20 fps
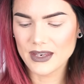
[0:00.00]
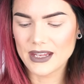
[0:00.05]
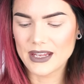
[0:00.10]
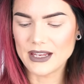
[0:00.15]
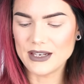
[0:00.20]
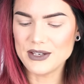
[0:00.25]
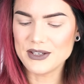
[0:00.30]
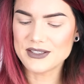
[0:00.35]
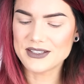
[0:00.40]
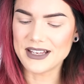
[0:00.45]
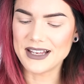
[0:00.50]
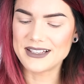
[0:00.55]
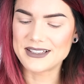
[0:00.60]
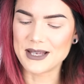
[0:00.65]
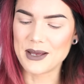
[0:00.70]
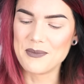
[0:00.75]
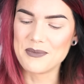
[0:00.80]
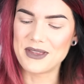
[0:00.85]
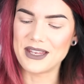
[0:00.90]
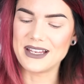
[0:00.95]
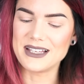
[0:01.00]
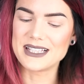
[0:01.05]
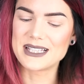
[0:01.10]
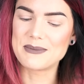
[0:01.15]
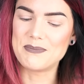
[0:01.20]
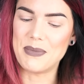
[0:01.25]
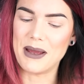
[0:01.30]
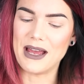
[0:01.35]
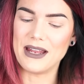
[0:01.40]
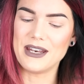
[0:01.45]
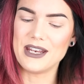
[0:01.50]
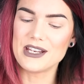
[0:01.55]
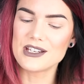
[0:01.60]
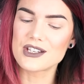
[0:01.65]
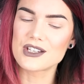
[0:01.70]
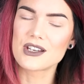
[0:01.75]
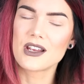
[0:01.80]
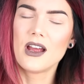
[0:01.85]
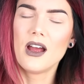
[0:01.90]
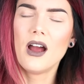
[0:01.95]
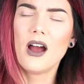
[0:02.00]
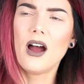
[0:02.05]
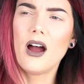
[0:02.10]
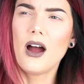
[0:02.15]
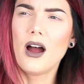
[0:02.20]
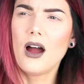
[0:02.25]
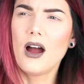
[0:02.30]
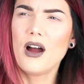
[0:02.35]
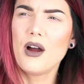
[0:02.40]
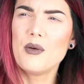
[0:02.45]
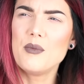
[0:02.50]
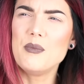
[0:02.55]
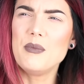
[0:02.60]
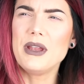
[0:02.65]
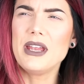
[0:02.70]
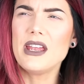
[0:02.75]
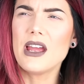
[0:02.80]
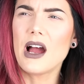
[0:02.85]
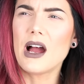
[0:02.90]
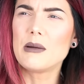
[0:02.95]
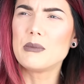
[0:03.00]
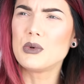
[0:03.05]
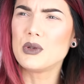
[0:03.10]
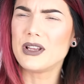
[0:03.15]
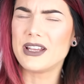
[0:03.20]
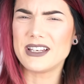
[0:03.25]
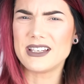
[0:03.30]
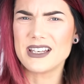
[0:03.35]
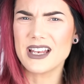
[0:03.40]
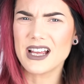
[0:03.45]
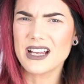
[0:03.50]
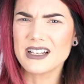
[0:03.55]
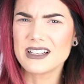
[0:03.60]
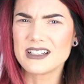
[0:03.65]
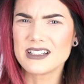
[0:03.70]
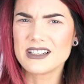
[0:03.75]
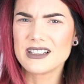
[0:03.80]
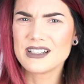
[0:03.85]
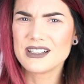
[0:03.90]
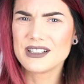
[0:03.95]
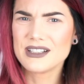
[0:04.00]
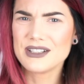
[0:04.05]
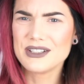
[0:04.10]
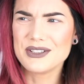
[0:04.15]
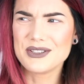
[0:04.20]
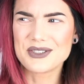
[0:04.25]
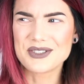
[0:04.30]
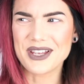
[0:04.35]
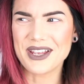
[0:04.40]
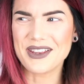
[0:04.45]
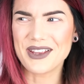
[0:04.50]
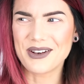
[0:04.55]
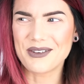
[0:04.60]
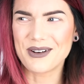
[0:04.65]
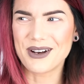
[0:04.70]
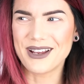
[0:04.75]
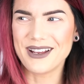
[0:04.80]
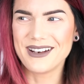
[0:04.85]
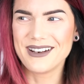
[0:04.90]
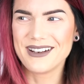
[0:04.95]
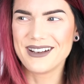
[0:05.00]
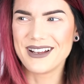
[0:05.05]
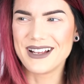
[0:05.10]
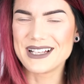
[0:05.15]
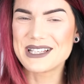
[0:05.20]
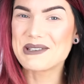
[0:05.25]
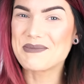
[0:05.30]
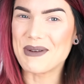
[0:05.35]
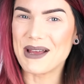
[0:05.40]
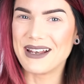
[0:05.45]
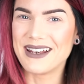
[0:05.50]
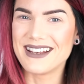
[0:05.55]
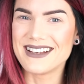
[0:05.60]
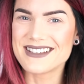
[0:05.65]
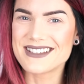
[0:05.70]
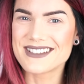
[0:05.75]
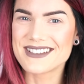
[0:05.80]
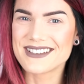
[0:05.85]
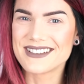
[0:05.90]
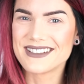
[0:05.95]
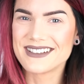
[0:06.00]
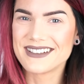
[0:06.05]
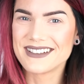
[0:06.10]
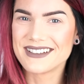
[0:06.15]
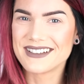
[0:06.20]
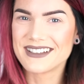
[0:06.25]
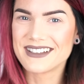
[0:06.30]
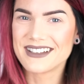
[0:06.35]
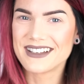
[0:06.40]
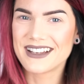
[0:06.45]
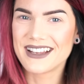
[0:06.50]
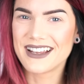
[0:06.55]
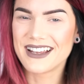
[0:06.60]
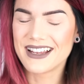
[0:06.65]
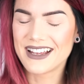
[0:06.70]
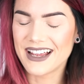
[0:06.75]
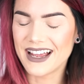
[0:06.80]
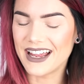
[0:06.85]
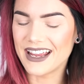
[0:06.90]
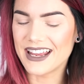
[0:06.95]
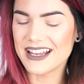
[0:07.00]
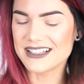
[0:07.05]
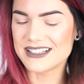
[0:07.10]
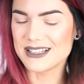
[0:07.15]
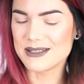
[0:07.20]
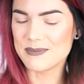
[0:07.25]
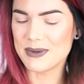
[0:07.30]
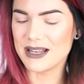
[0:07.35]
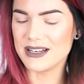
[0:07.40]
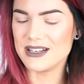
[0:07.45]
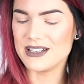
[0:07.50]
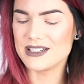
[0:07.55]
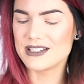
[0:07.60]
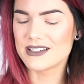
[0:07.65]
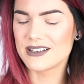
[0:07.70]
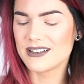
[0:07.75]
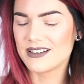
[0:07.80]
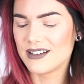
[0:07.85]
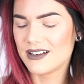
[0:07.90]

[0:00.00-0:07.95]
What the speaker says: Can you say something in Spanish? Me llamo Linda. You say that right? It's Spanish? I guess it's Spanish.